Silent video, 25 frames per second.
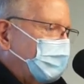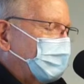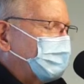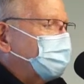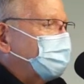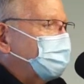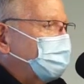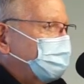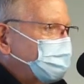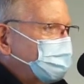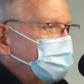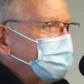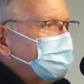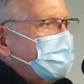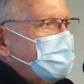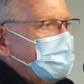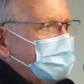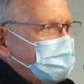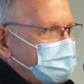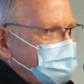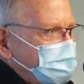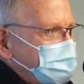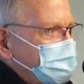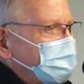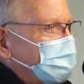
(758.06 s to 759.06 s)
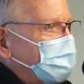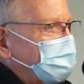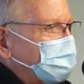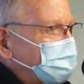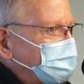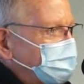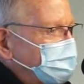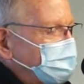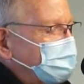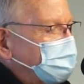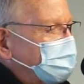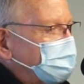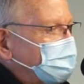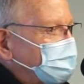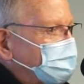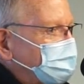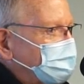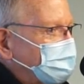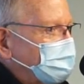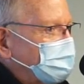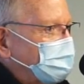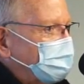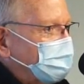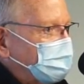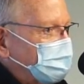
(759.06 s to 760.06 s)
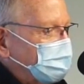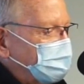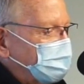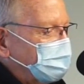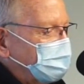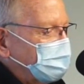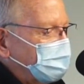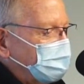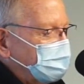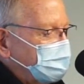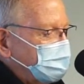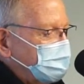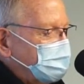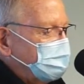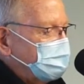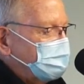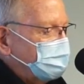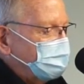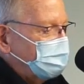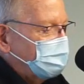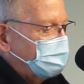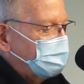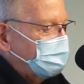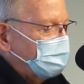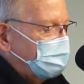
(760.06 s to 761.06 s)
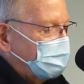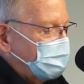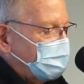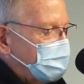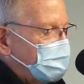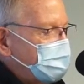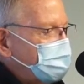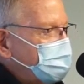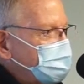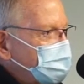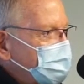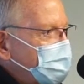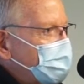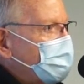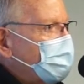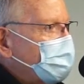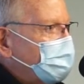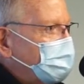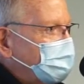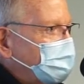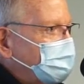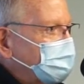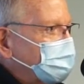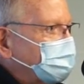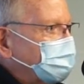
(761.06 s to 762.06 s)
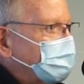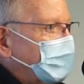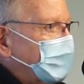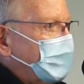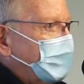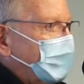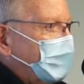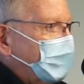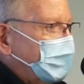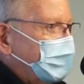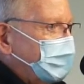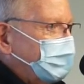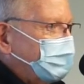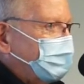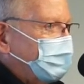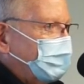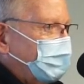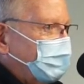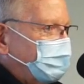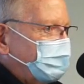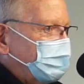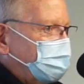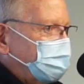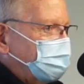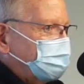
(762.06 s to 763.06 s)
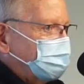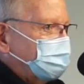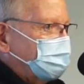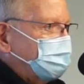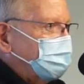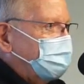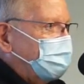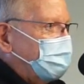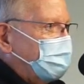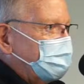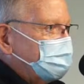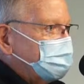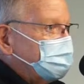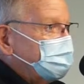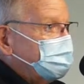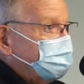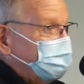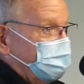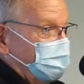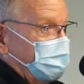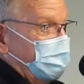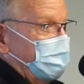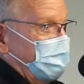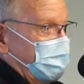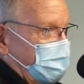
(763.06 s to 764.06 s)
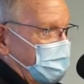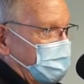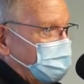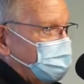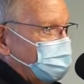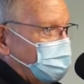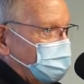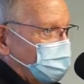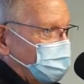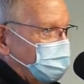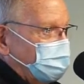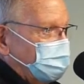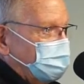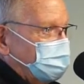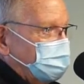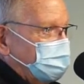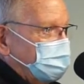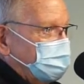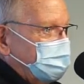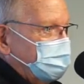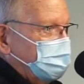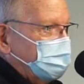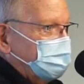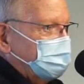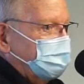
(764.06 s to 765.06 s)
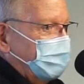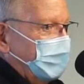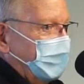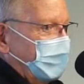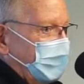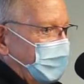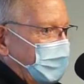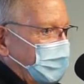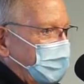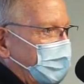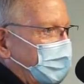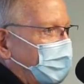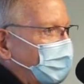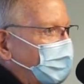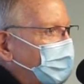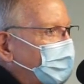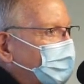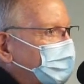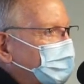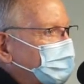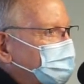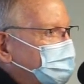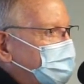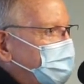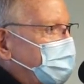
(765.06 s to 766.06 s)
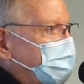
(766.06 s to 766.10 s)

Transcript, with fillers: they're still saying yes because, the, the again, the unknown is if I've tested positive for the actual disease, how long does